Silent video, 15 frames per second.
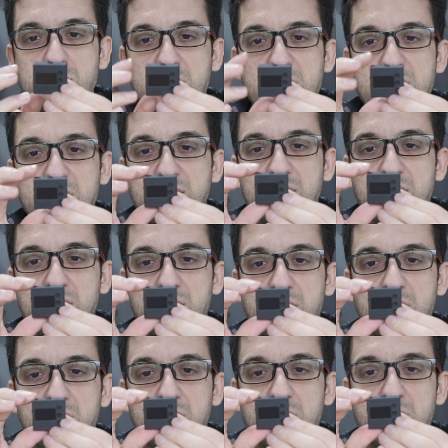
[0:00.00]

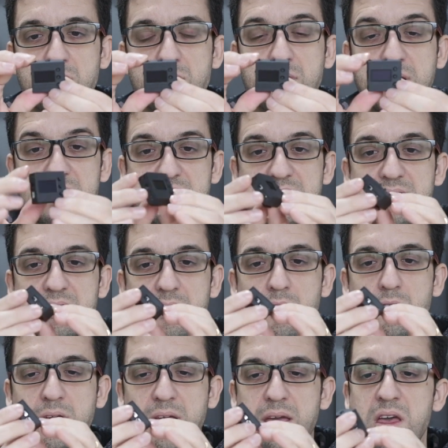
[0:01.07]
can see.
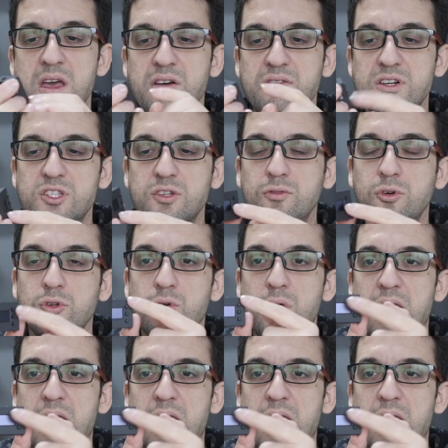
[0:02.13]
Okay, first of all, you